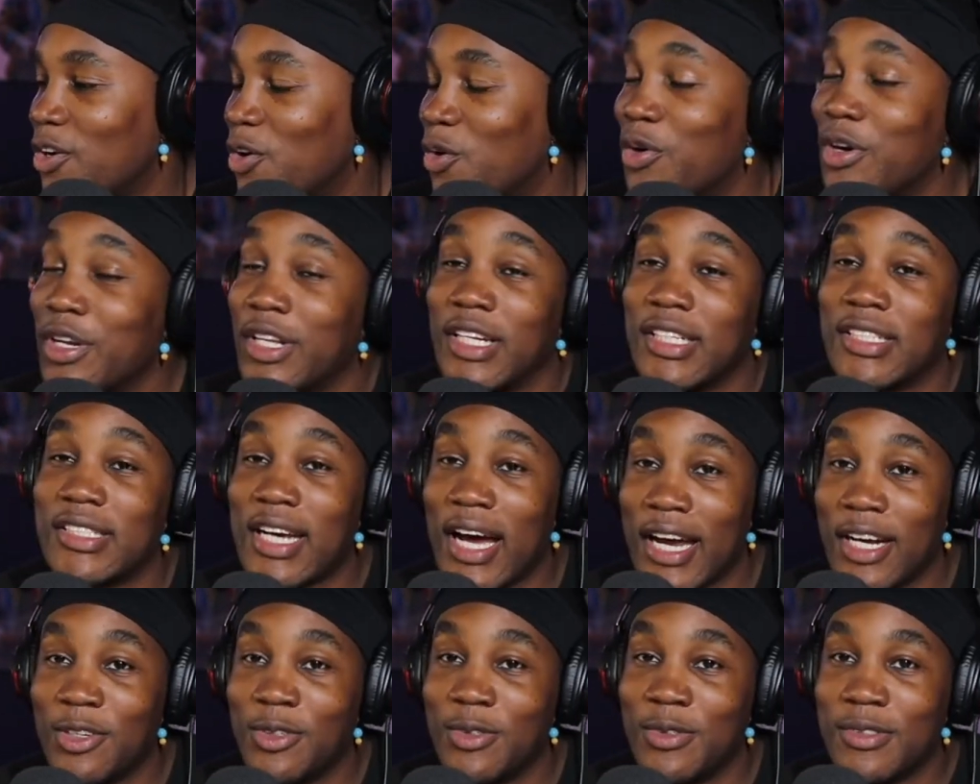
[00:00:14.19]
or the
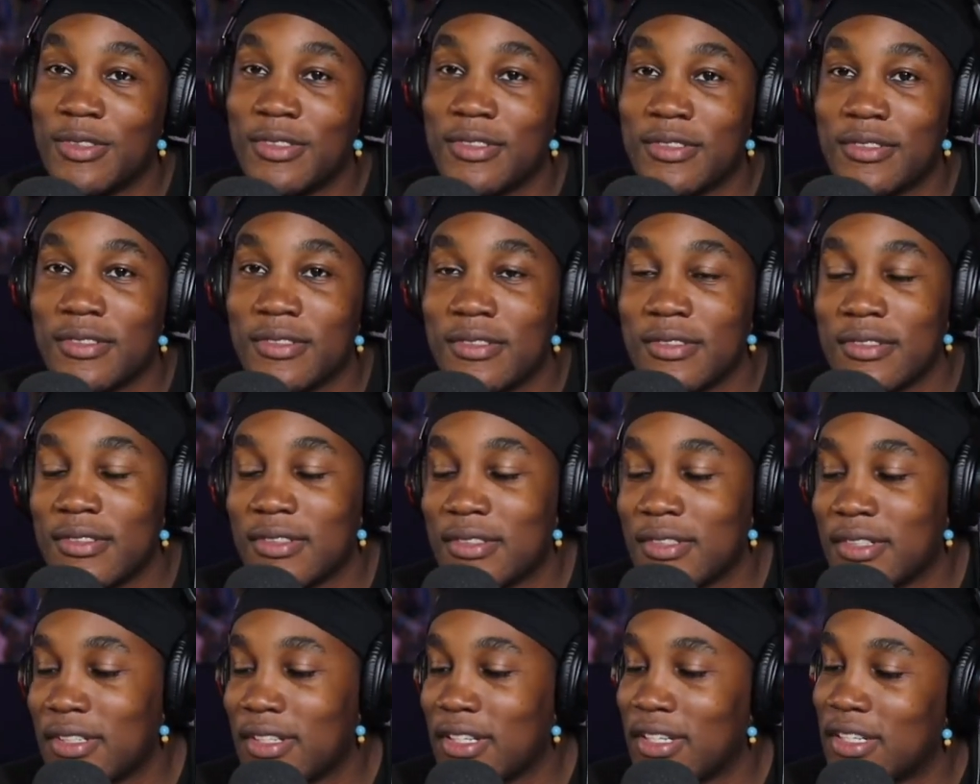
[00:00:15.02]
title
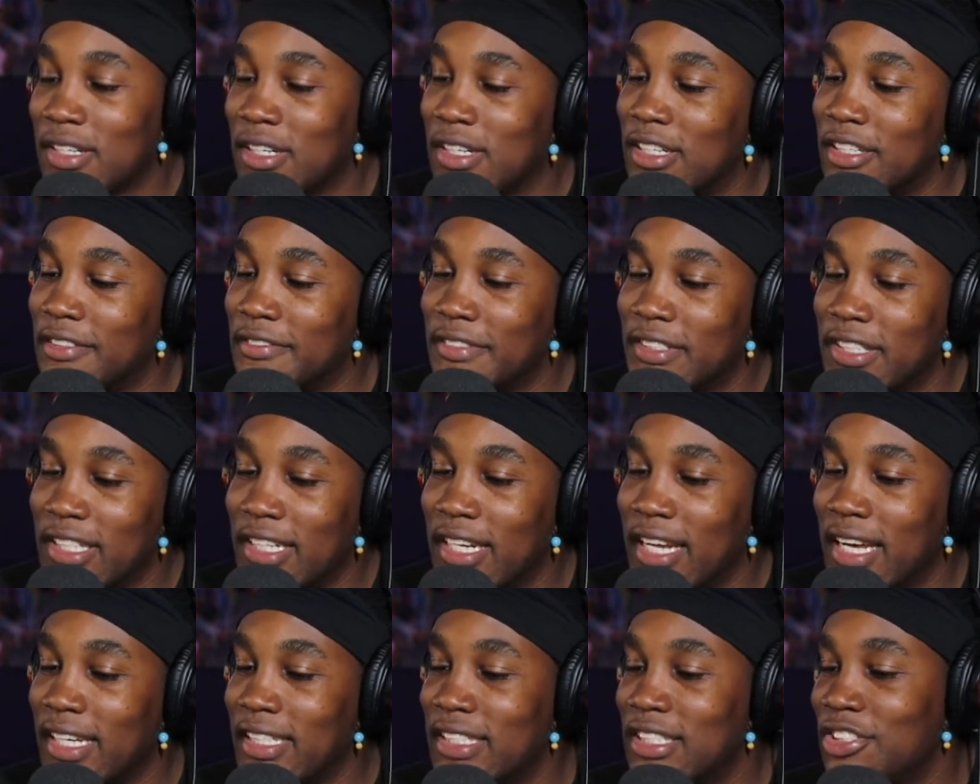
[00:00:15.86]
of
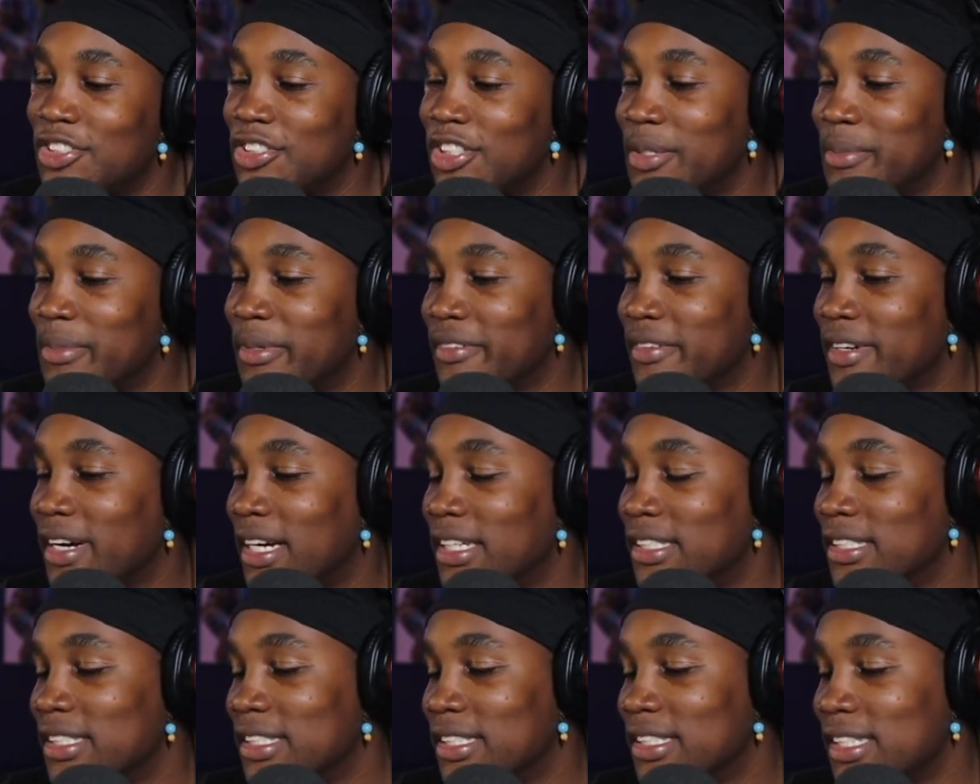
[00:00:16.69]
today's stream of
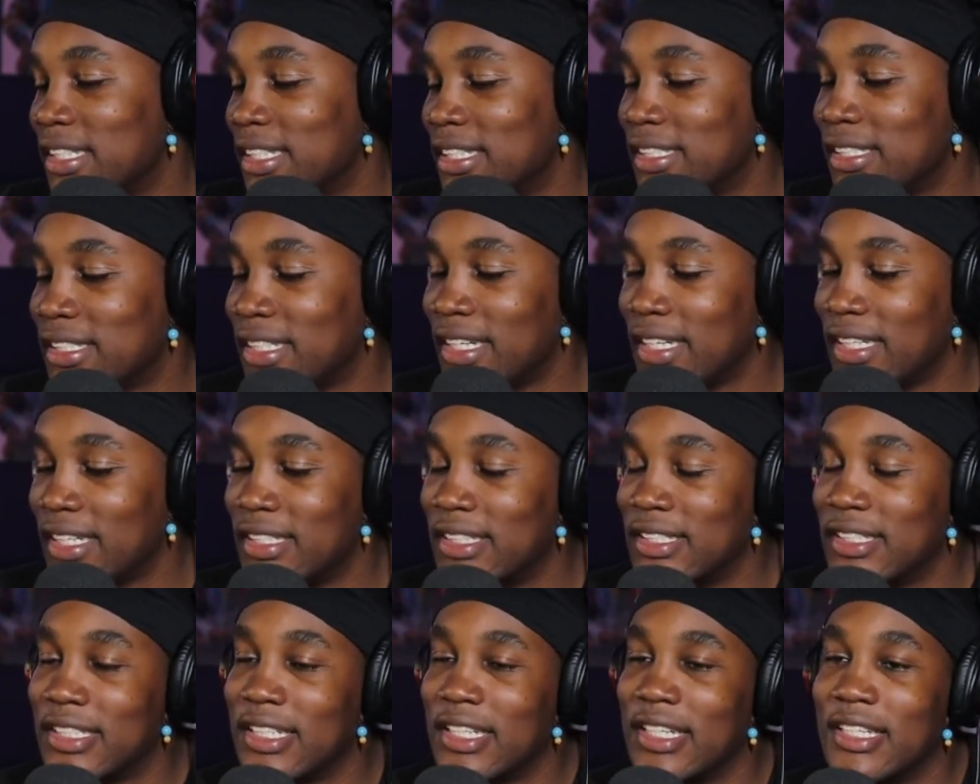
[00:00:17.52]
consciousness,
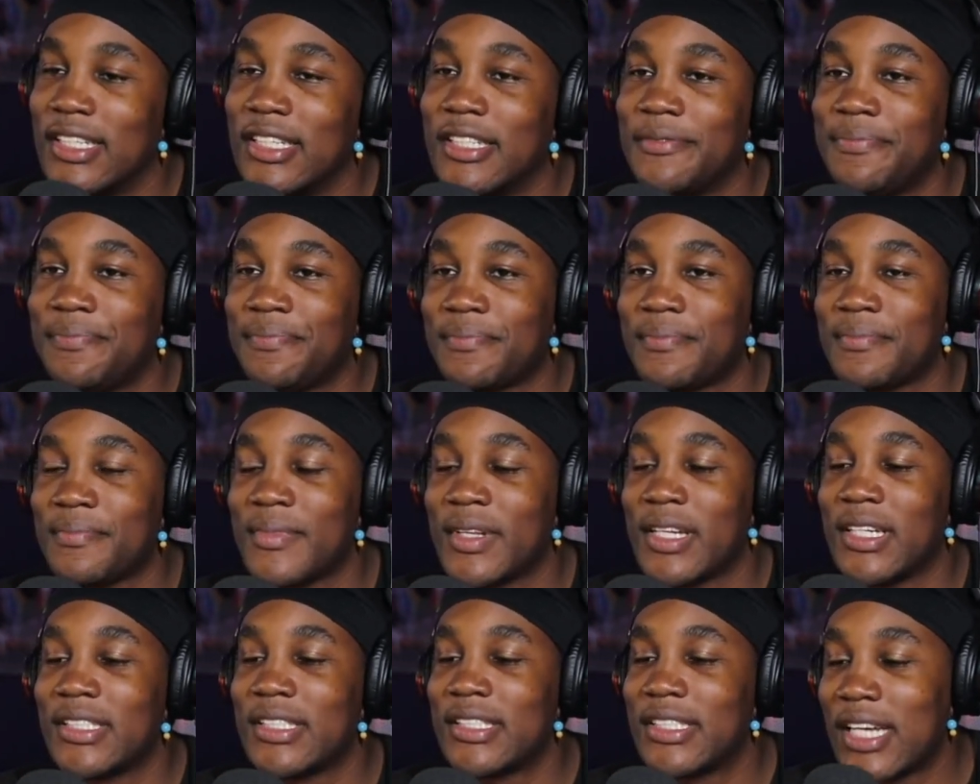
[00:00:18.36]
is uh,
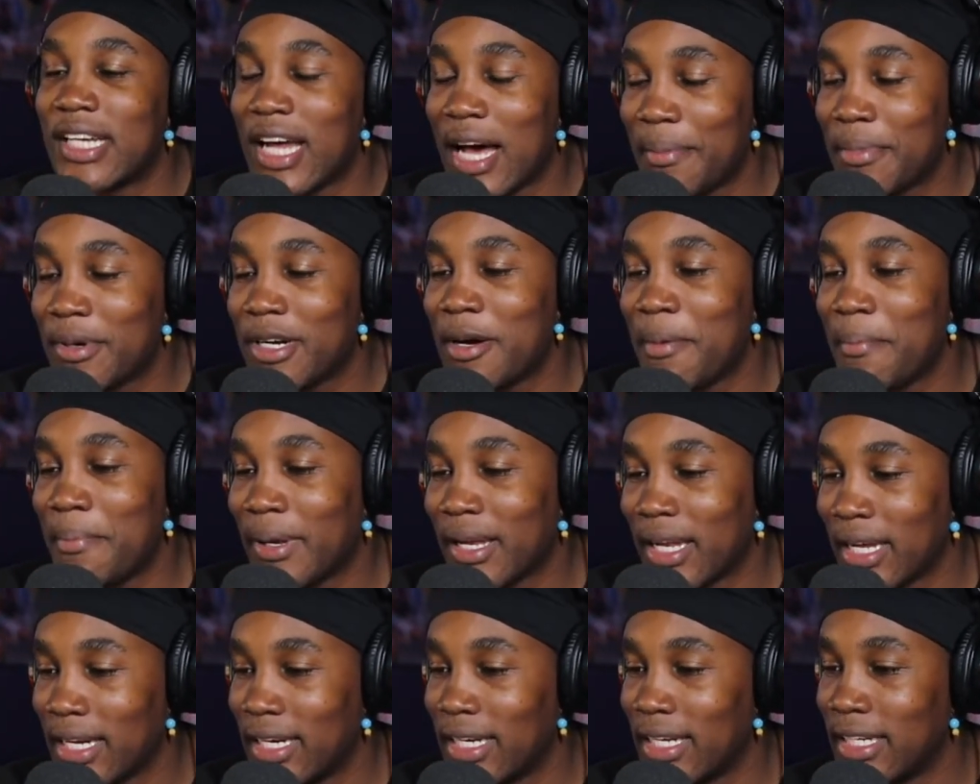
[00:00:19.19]
Stop
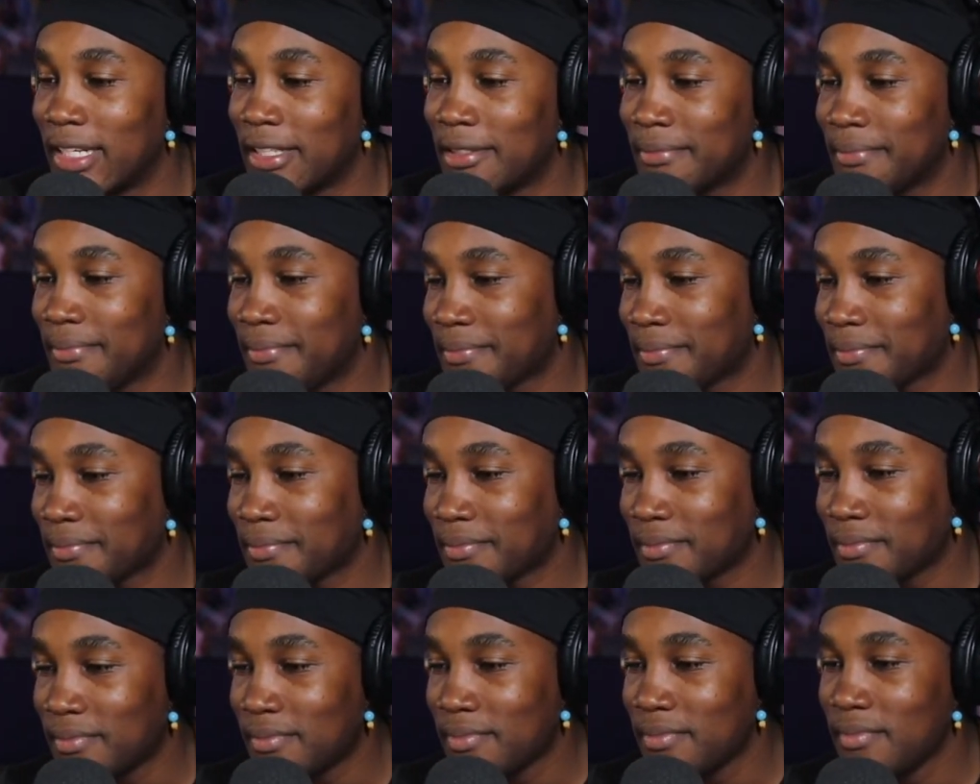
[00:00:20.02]
Complaining,
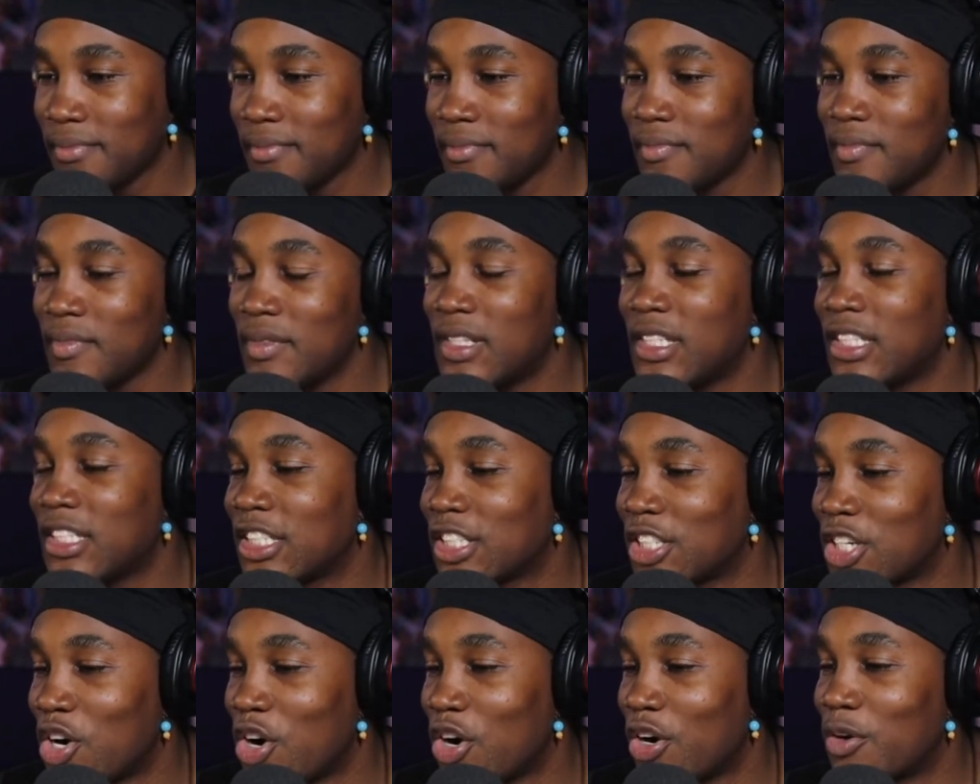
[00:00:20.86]

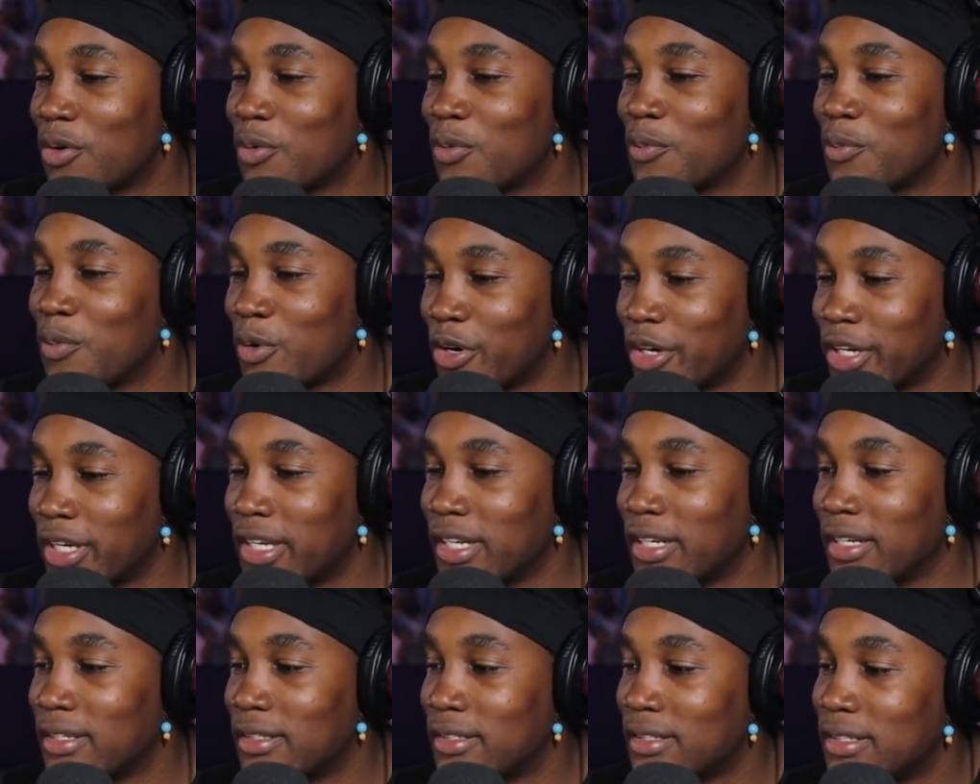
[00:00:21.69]
Start
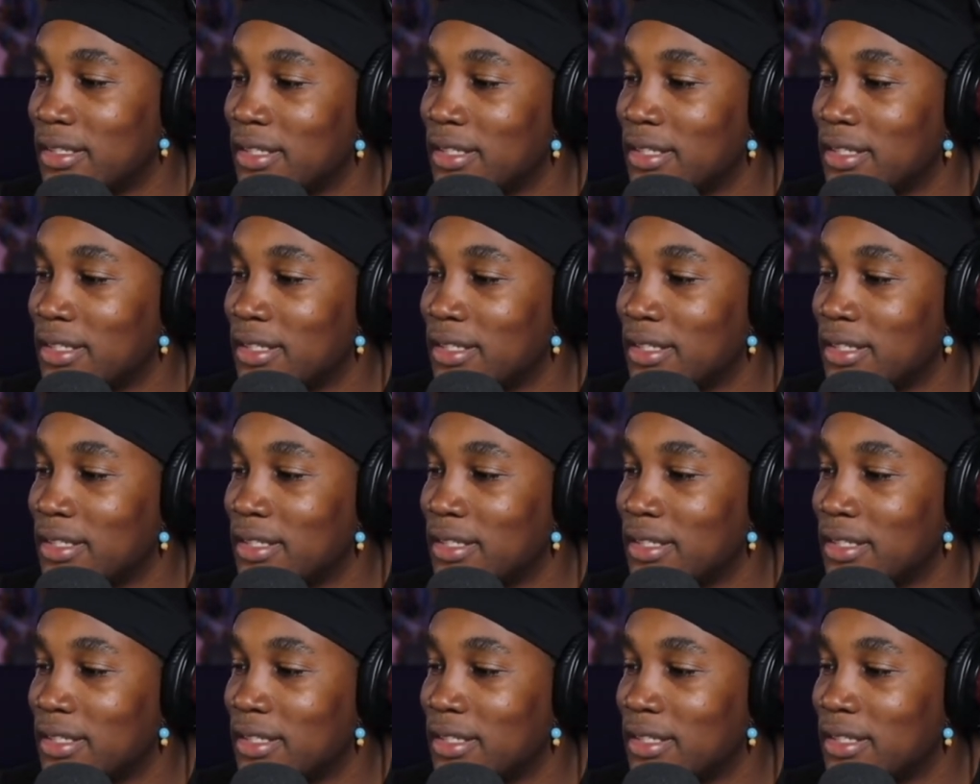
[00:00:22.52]
Working.